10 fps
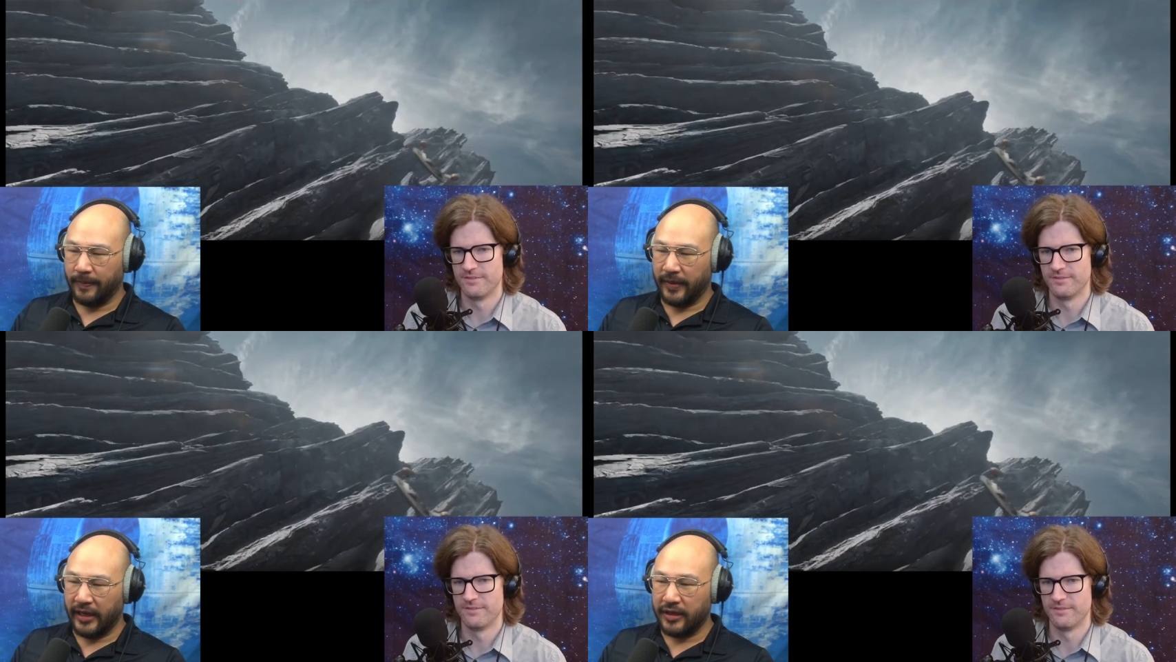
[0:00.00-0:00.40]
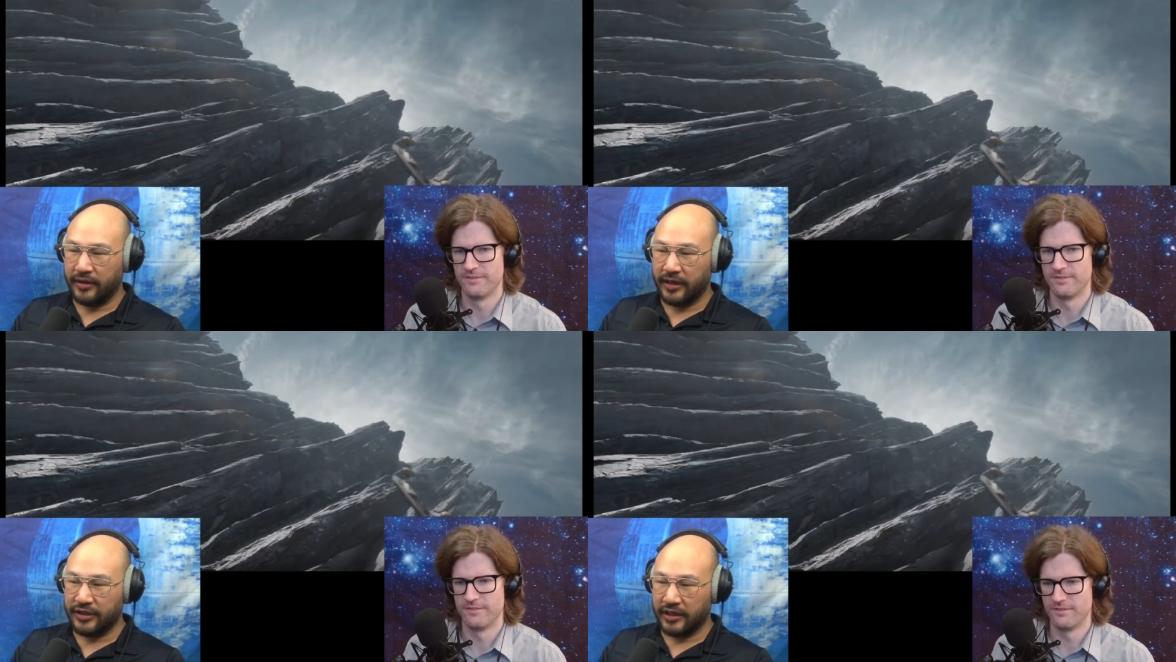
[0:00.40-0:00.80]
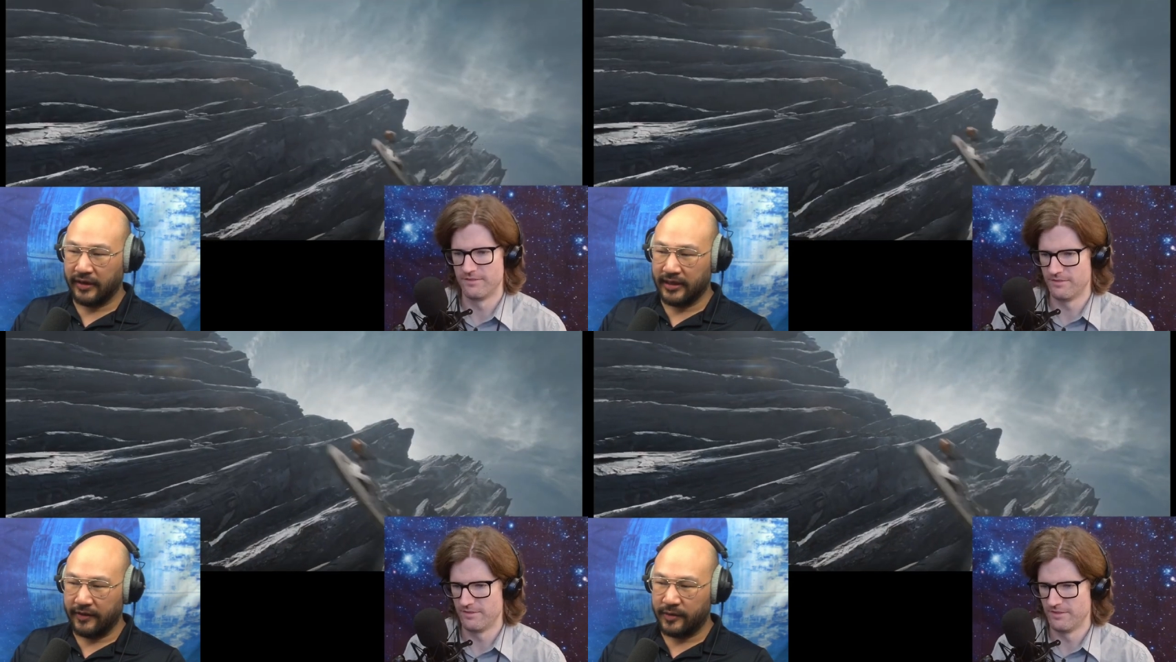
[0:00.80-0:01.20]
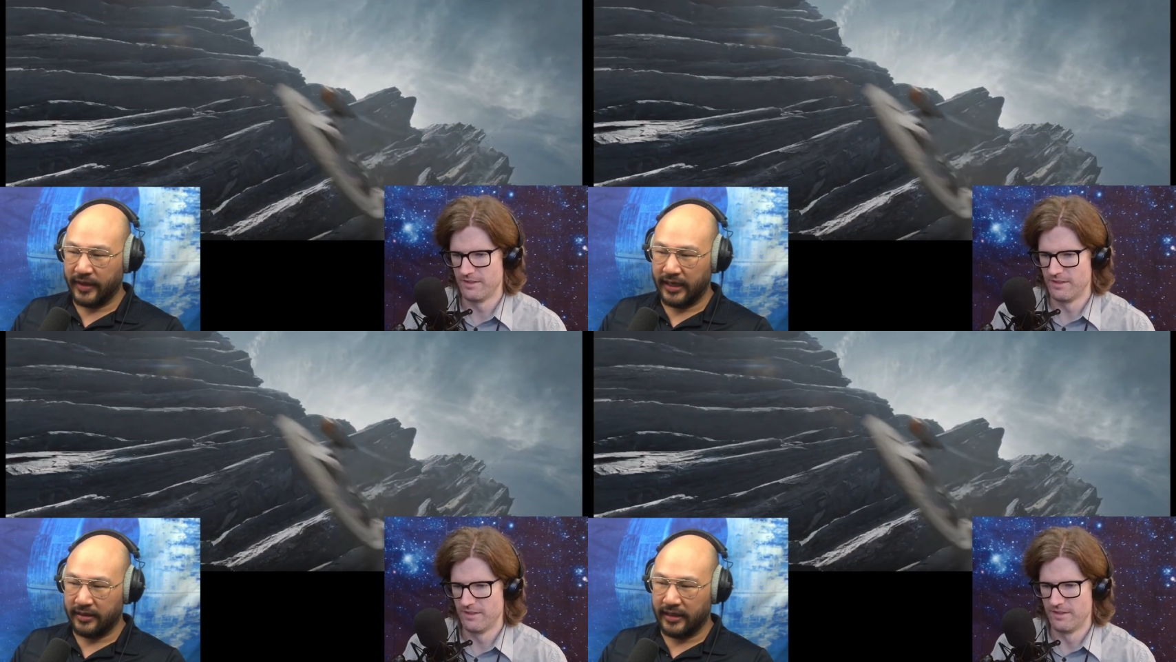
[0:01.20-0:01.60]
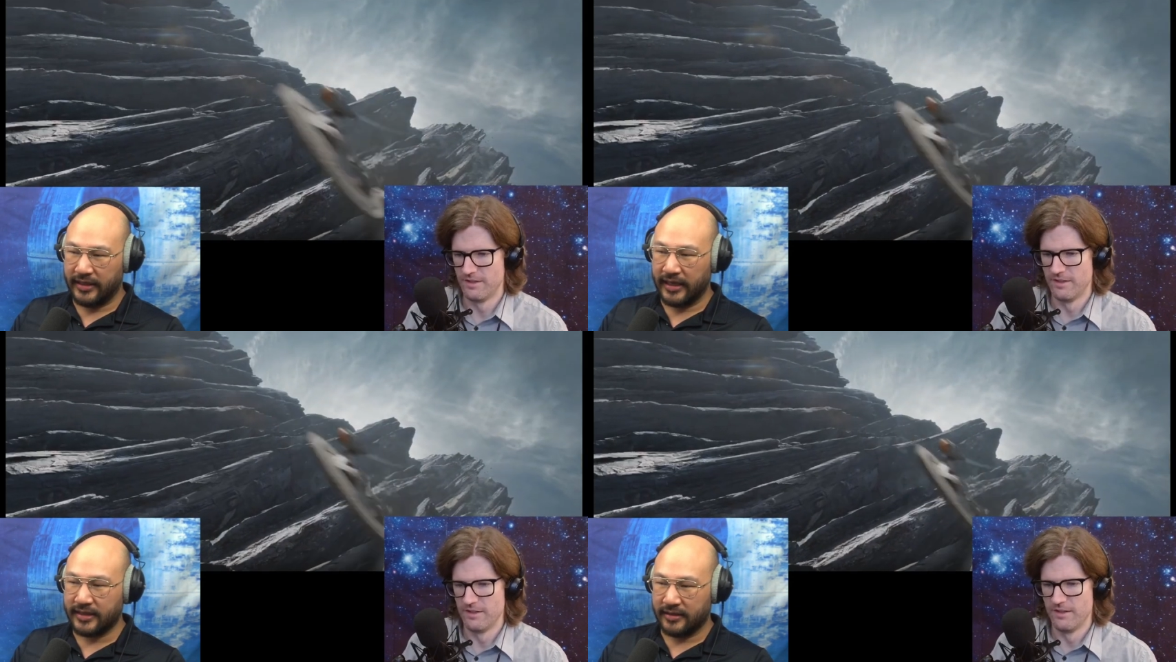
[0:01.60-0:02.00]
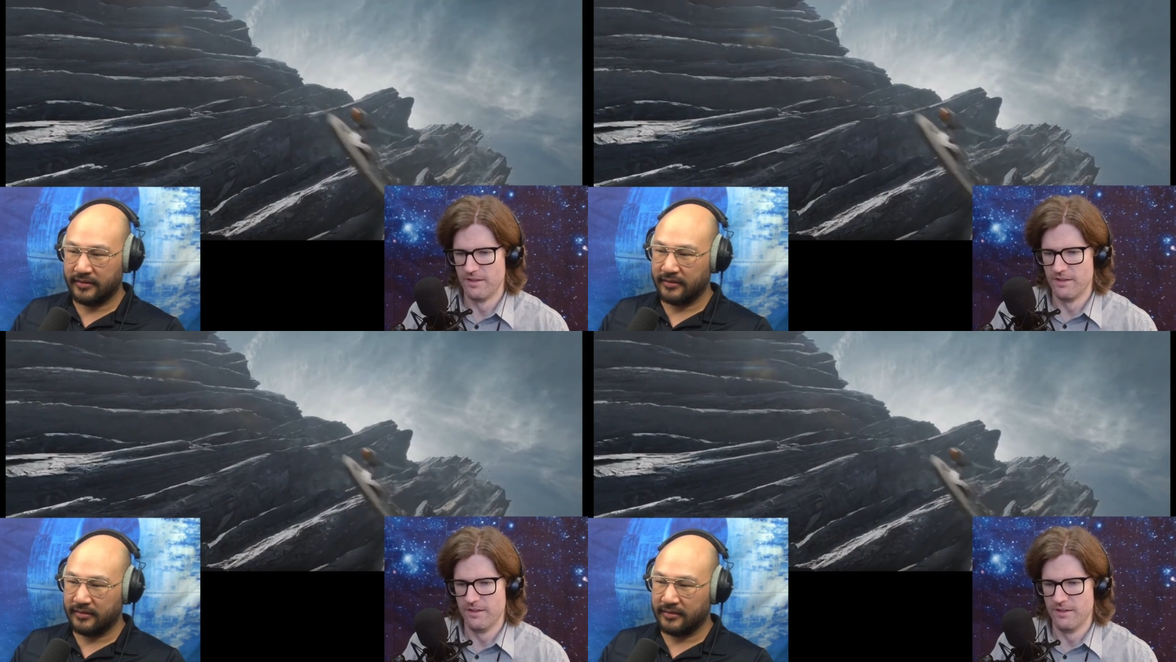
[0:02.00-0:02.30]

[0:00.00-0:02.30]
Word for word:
Speaker 1: then you could generate lift, but it, it doesn't.